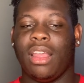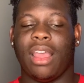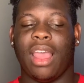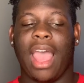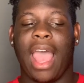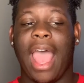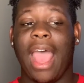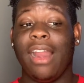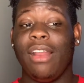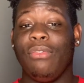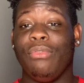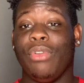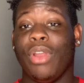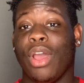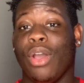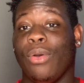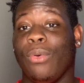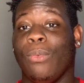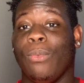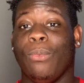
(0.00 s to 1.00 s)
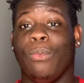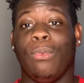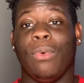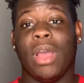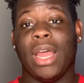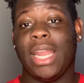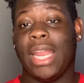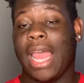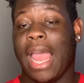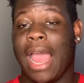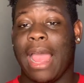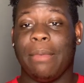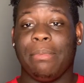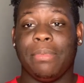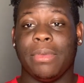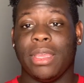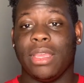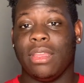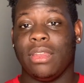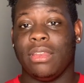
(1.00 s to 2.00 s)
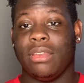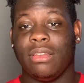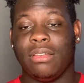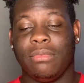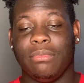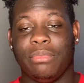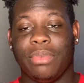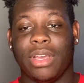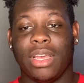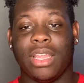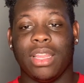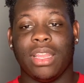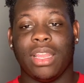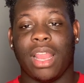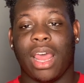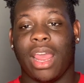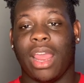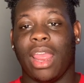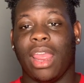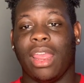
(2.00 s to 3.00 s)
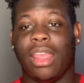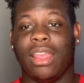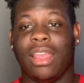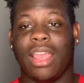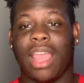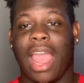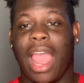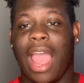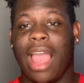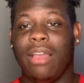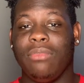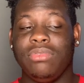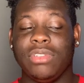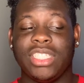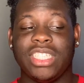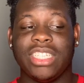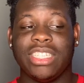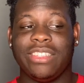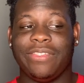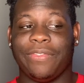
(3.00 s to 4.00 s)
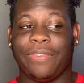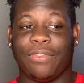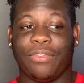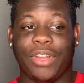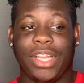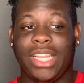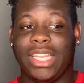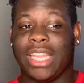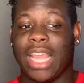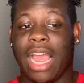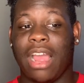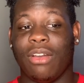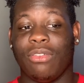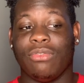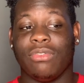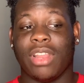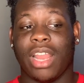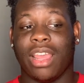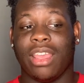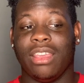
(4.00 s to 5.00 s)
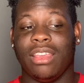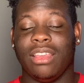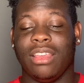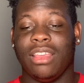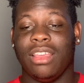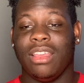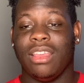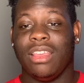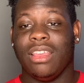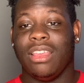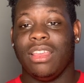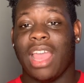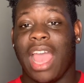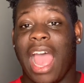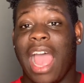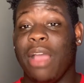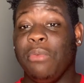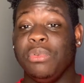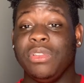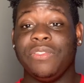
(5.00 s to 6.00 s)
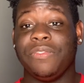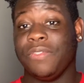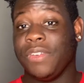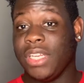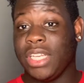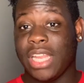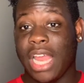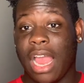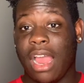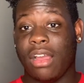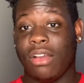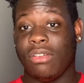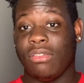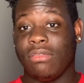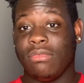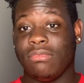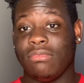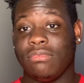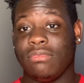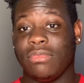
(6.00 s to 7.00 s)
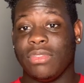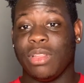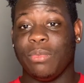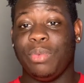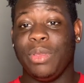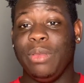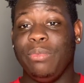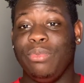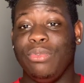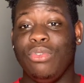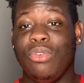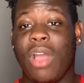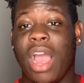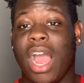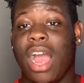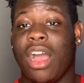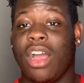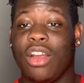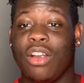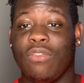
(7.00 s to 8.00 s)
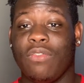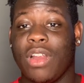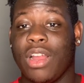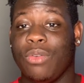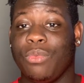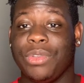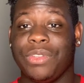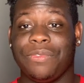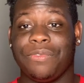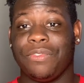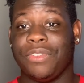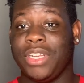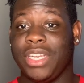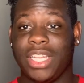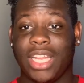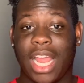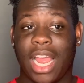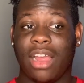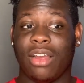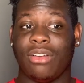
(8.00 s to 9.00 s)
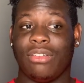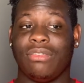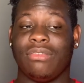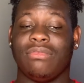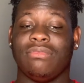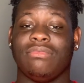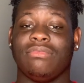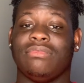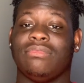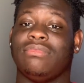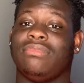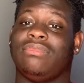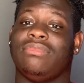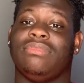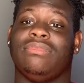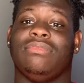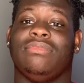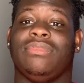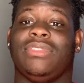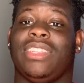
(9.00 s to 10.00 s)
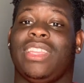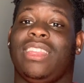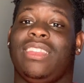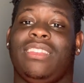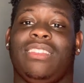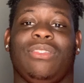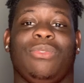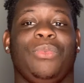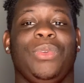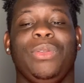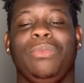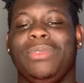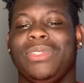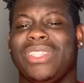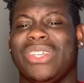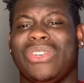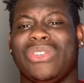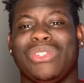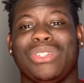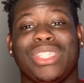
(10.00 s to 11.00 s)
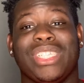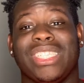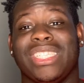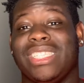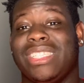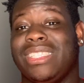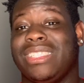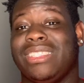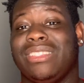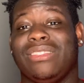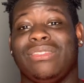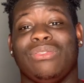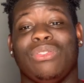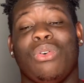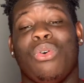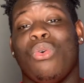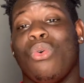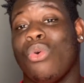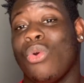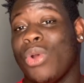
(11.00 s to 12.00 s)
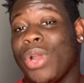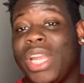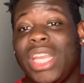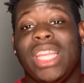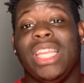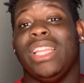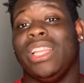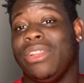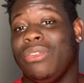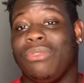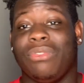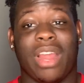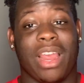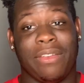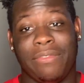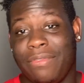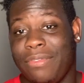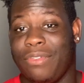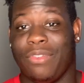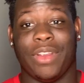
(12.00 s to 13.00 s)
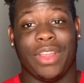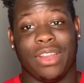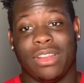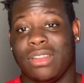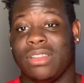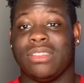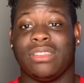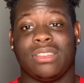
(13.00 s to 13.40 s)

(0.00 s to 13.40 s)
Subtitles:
I don't know what happened, but like, I was just freaked out. Like, I was freaked out. The people who I hung around was freaked out. We was all just horny little 9th graders.